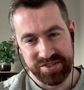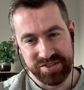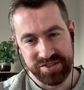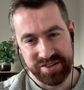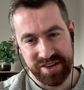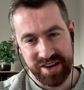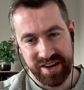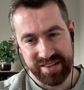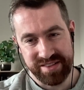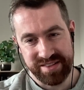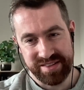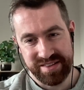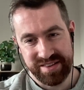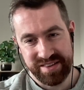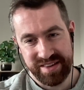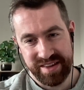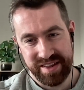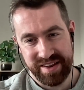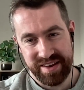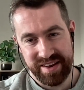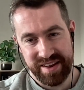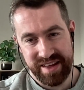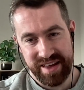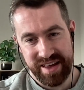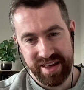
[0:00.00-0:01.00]
Scott.
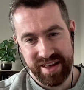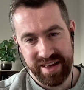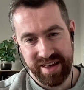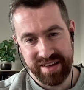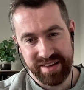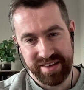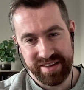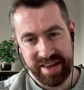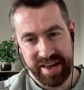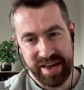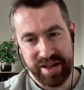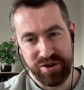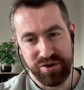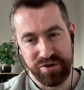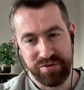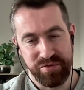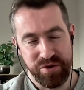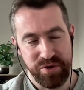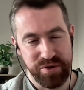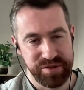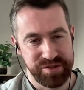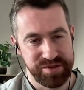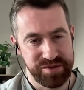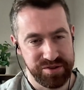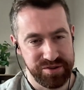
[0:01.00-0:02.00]
And look
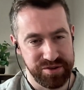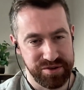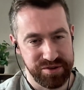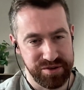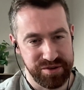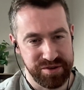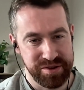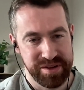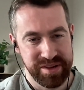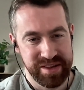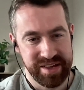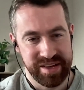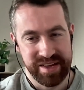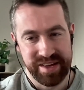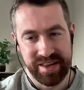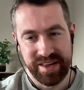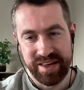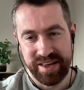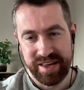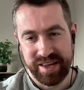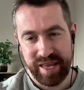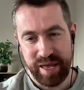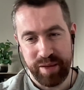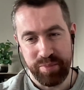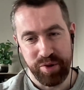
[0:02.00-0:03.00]
forward to
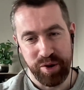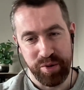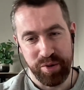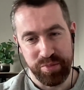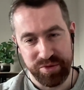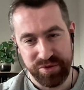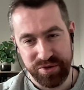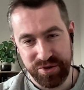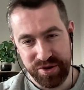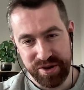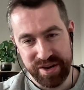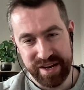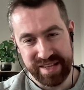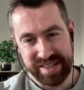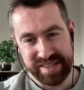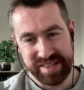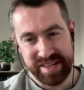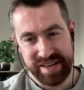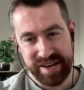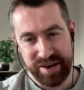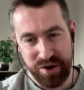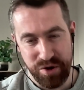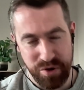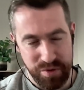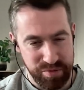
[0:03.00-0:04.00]
keeping up with you on
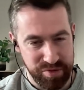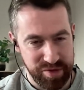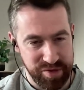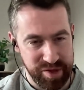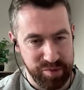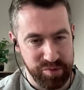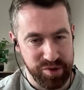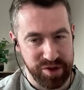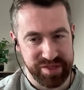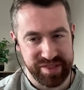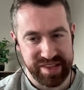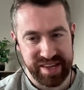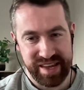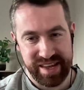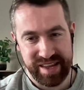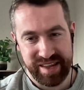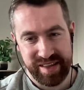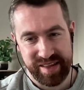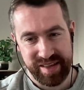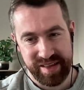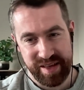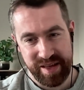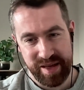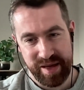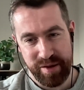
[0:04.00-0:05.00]
LinkedIn, and hopefully one day
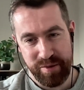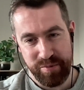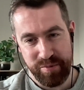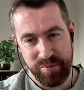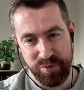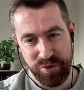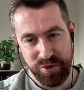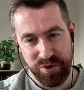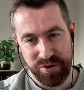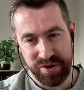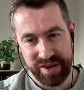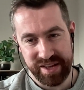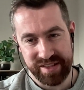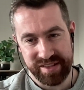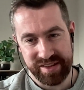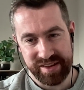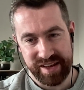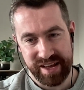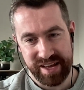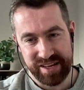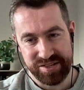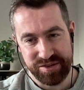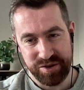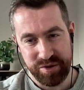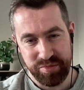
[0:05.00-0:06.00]
we'll get to
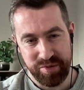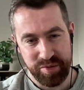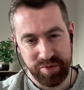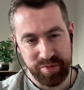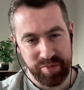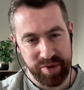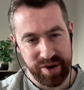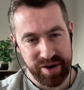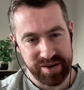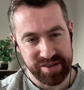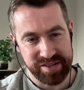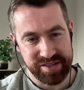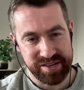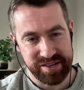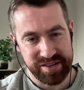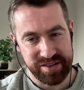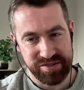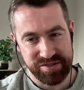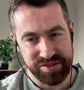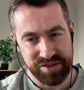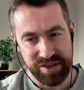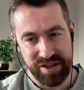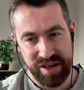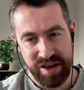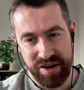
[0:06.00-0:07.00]
catch up in person.
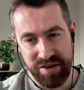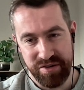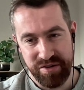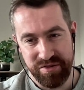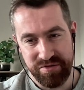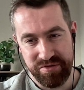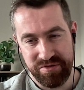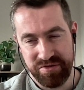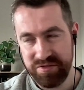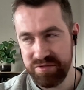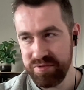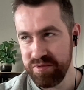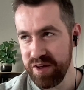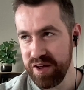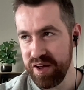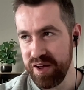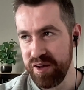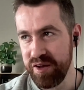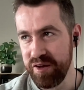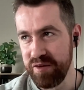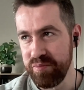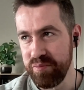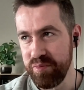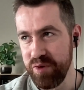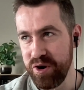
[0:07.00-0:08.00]
There's a lot
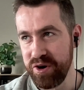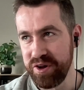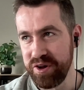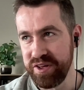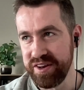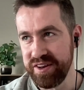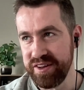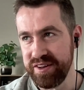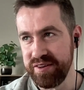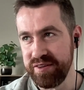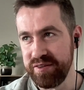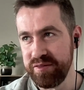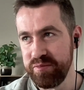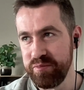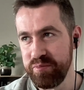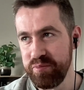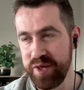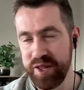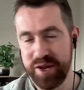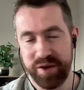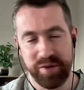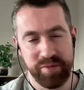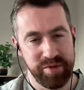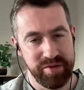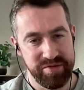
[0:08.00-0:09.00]
of marketing
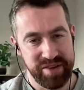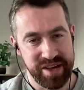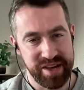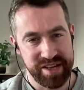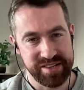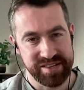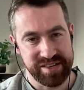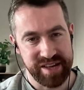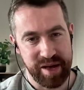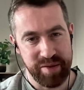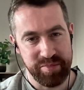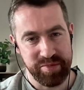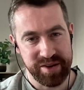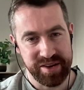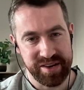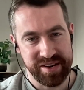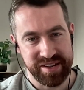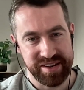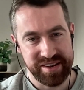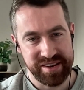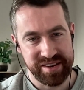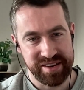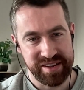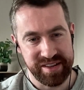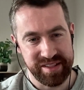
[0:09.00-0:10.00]
meetup events
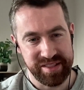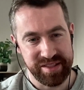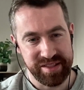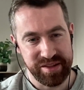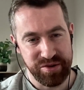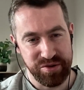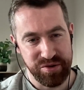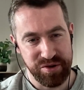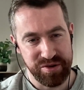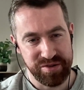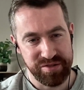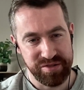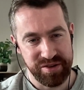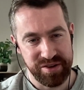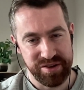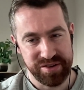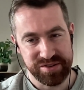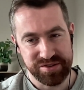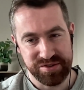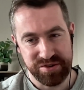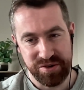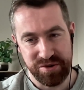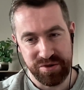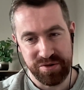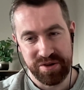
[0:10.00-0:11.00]
happening in the north now,
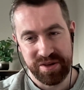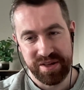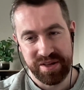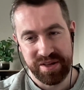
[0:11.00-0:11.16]
so